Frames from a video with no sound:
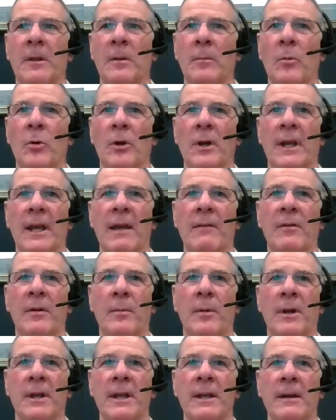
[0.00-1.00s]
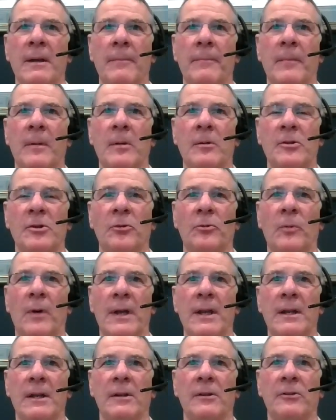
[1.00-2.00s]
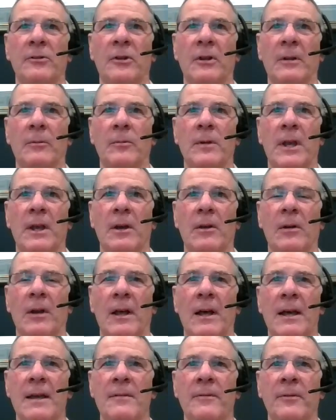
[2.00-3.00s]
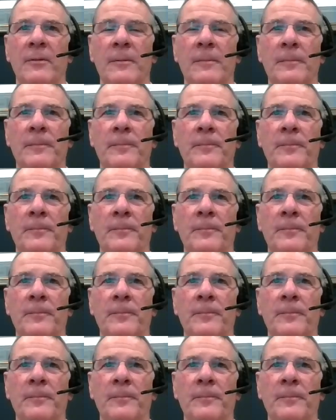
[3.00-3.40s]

Good morning, everybody. We'll just wait until we go live.